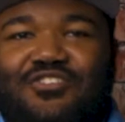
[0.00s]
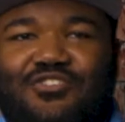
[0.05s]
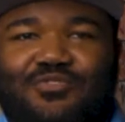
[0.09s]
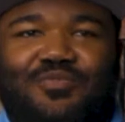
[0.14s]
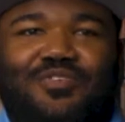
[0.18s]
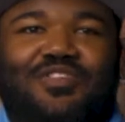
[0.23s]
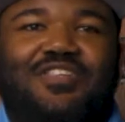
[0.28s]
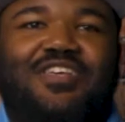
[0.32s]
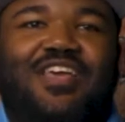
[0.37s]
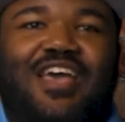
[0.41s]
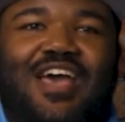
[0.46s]
should
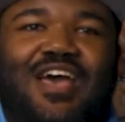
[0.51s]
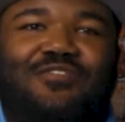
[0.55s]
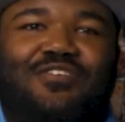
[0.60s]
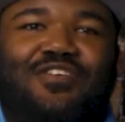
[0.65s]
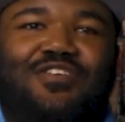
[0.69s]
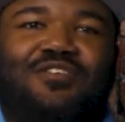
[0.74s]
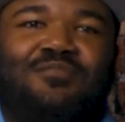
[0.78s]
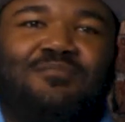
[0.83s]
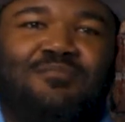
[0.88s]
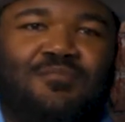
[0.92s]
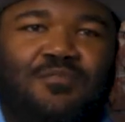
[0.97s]
really have
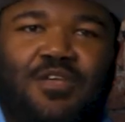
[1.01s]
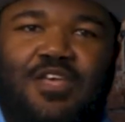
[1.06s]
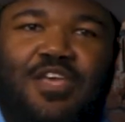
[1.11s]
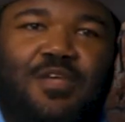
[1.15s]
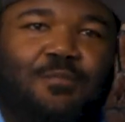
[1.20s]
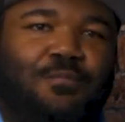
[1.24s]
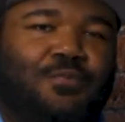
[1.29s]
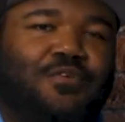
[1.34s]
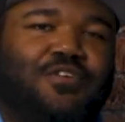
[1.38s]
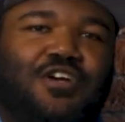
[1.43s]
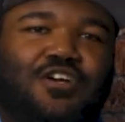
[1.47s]
it
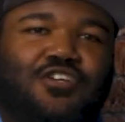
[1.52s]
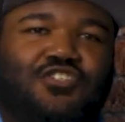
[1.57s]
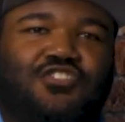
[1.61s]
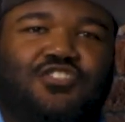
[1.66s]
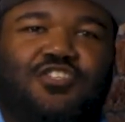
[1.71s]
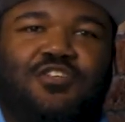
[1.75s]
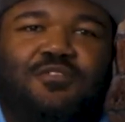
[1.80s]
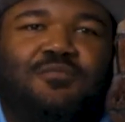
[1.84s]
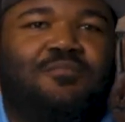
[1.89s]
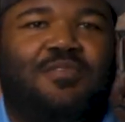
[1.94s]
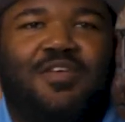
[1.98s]
in
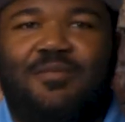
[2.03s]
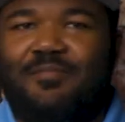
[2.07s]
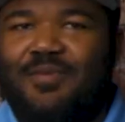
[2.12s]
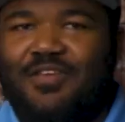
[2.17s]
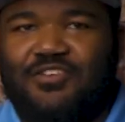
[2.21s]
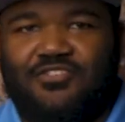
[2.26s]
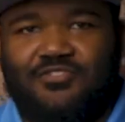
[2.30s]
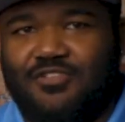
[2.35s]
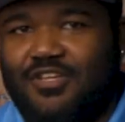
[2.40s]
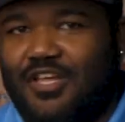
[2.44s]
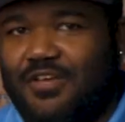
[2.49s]
production. It
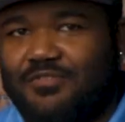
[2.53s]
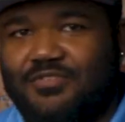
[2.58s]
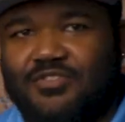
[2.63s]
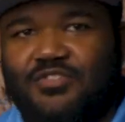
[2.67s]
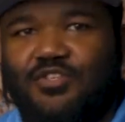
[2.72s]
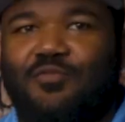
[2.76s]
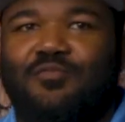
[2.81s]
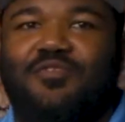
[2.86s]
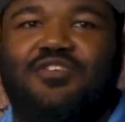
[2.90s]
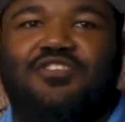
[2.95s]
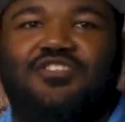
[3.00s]
makes your life
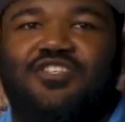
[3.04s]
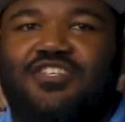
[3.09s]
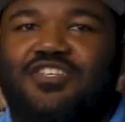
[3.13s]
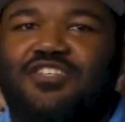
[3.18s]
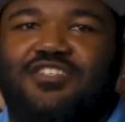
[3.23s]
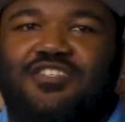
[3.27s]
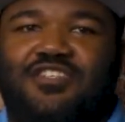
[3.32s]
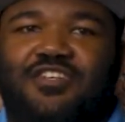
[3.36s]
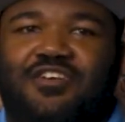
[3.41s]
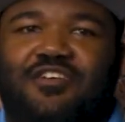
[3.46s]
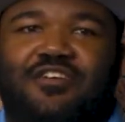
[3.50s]
so much
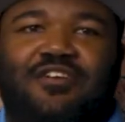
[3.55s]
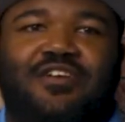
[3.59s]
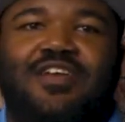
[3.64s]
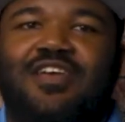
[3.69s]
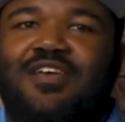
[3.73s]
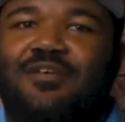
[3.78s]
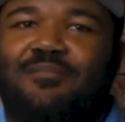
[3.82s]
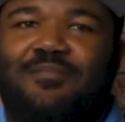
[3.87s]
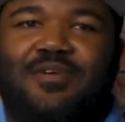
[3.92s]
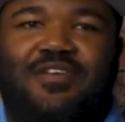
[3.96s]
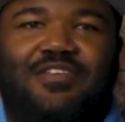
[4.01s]
easier.
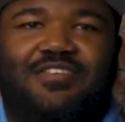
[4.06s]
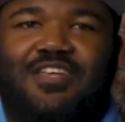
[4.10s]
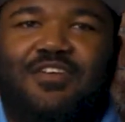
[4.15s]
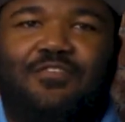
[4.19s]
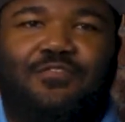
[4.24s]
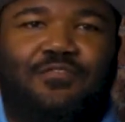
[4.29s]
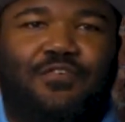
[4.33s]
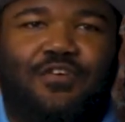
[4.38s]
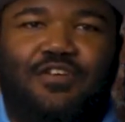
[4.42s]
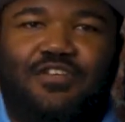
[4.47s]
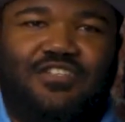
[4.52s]
It makes
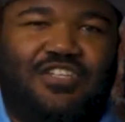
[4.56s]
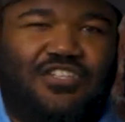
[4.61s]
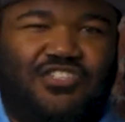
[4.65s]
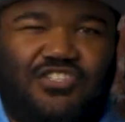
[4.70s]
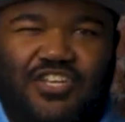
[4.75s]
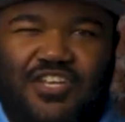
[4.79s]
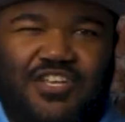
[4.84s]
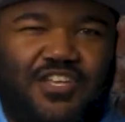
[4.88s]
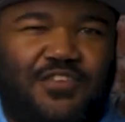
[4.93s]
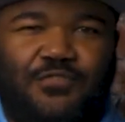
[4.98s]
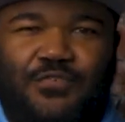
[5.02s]
that footage, that
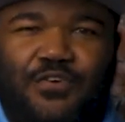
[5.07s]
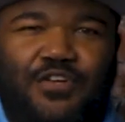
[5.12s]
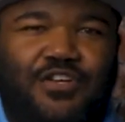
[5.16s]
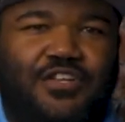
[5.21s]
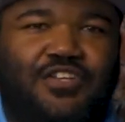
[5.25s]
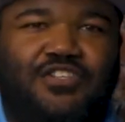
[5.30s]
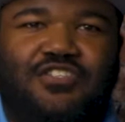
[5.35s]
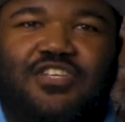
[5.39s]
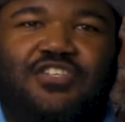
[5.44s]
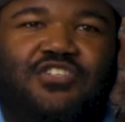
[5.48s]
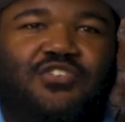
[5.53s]
shaky
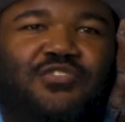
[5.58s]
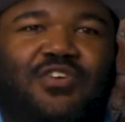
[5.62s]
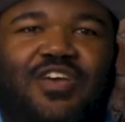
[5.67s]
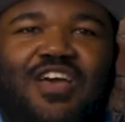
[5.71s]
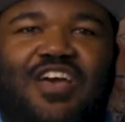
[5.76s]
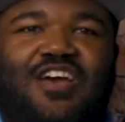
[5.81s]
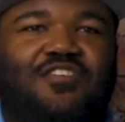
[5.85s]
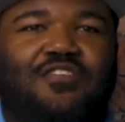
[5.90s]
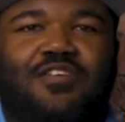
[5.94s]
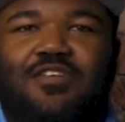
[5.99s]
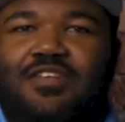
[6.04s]
footage that you
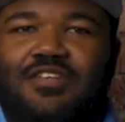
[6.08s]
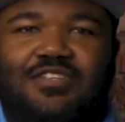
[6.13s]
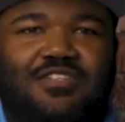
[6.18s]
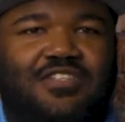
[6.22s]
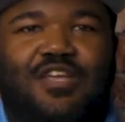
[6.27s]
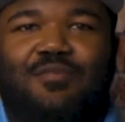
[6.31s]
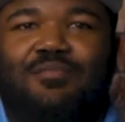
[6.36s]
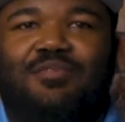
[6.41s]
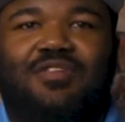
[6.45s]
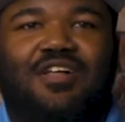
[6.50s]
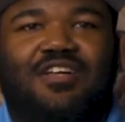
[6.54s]
have, it
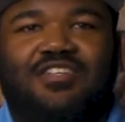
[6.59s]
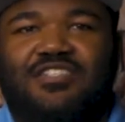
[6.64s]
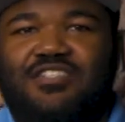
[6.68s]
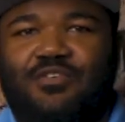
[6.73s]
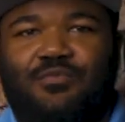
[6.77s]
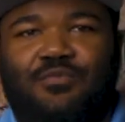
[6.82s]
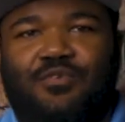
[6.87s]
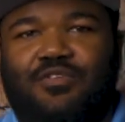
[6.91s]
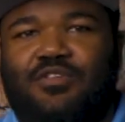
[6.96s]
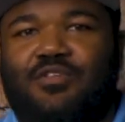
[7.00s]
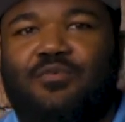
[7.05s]
stabilizes
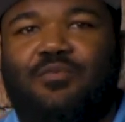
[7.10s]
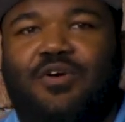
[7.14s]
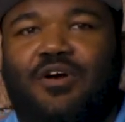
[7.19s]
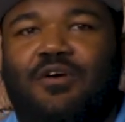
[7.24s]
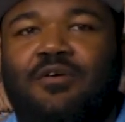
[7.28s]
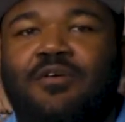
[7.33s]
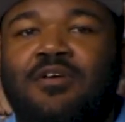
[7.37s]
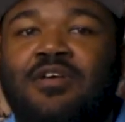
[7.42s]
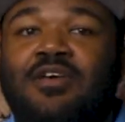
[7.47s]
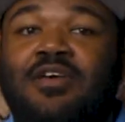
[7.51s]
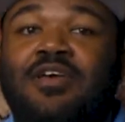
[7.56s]
it really
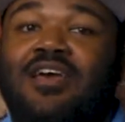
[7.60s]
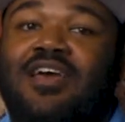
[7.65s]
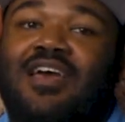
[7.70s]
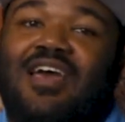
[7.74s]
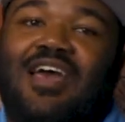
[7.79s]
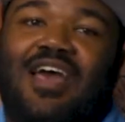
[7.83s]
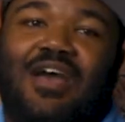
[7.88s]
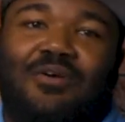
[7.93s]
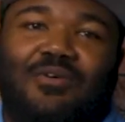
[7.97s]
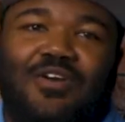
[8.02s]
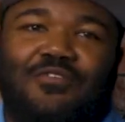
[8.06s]
well.
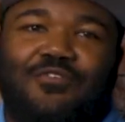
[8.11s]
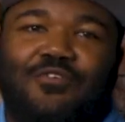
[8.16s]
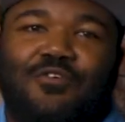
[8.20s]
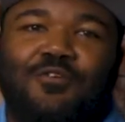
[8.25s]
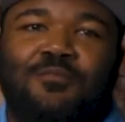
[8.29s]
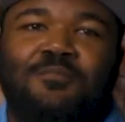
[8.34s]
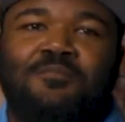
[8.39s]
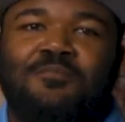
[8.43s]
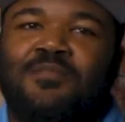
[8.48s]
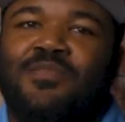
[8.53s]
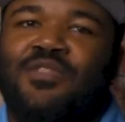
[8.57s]
However,
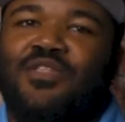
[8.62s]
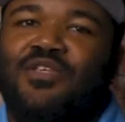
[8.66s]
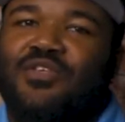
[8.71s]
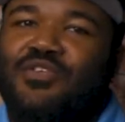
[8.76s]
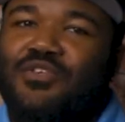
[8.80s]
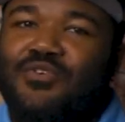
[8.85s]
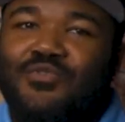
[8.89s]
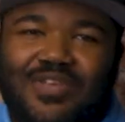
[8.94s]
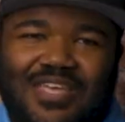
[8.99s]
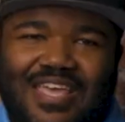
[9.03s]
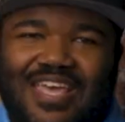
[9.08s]

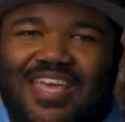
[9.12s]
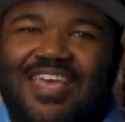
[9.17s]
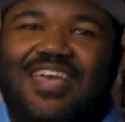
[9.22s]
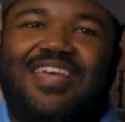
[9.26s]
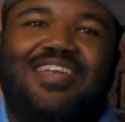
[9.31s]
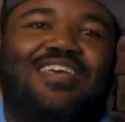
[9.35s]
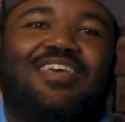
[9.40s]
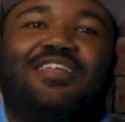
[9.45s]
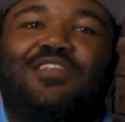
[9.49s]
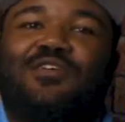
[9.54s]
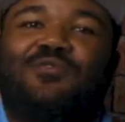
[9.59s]
you
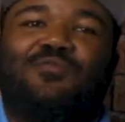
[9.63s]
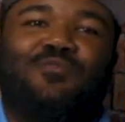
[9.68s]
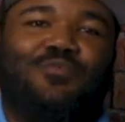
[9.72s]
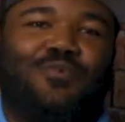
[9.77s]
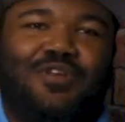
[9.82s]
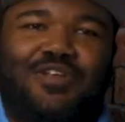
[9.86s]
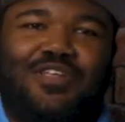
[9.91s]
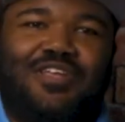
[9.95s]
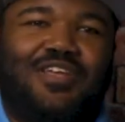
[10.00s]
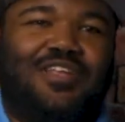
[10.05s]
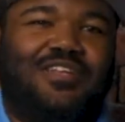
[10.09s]
can end up
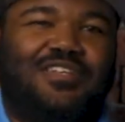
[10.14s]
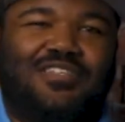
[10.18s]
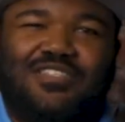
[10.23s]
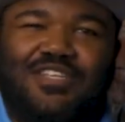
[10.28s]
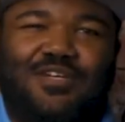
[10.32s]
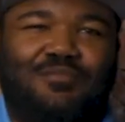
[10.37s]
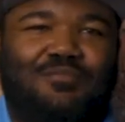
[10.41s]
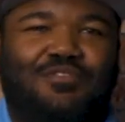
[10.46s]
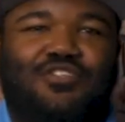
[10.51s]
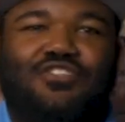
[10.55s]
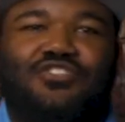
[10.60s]
running into
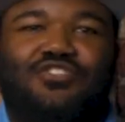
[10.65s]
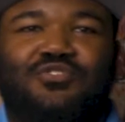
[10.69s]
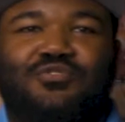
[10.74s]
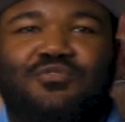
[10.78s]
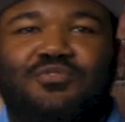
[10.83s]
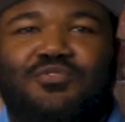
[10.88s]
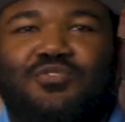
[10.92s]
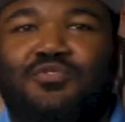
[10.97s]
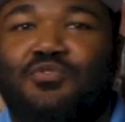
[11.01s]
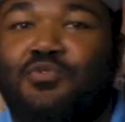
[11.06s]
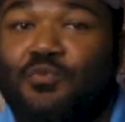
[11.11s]
some
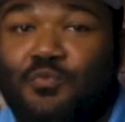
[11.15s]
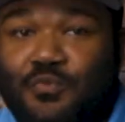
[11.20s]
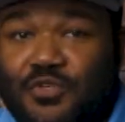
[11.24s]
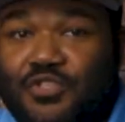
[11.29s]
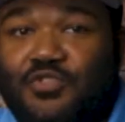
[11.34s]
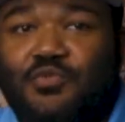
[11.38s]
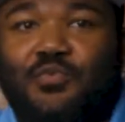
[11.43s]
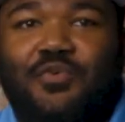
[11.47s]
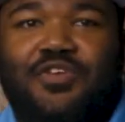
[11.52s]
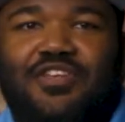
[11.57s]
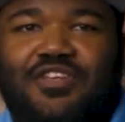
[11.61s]
issues,
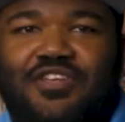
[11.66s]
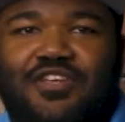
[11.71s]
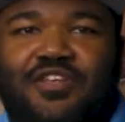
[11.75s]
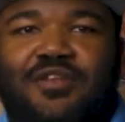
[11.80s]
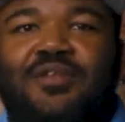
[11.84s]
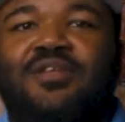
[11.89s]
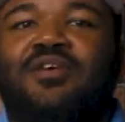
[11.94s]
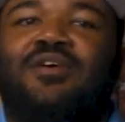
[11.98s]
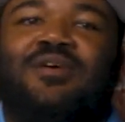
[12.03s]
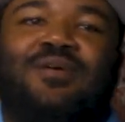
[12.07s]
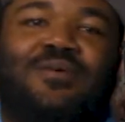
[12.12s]
which we did.
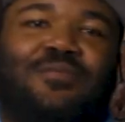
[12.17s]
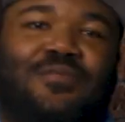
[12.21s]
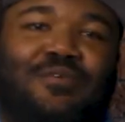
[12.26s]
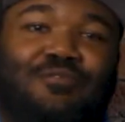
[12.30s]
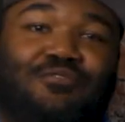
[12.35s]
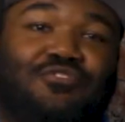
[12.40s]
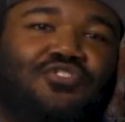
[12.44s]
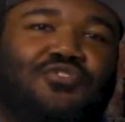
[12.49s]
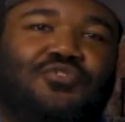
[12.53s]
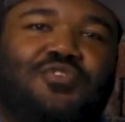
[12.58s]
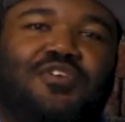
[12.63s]
We
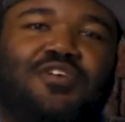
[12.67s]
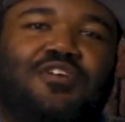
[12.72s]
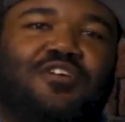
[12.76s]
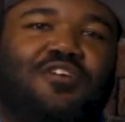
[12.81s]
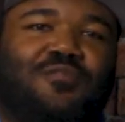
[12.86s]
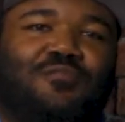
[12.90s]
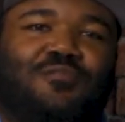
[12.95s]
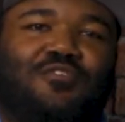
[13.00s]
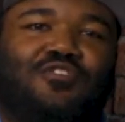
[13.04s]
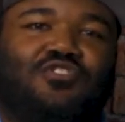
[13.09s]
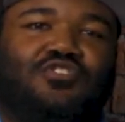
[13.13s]
were shooting a
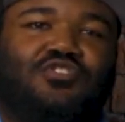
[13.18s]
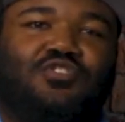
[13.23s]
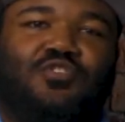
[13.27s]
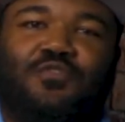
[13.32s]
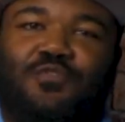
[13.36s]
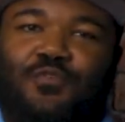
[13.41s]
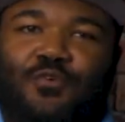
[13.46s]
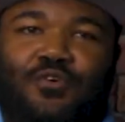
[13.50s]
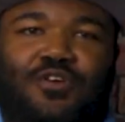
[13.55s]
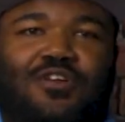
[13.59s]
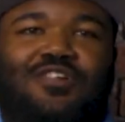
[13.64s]
commercial
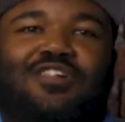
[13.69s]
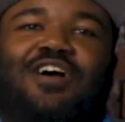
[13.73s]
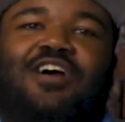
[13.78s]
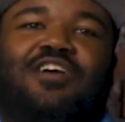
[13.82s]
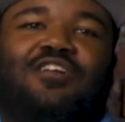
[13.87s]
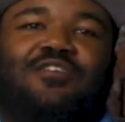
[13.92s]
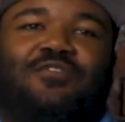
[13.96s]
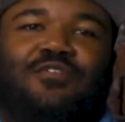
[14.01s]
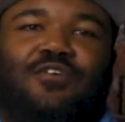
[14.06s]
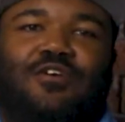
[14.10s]
for a client of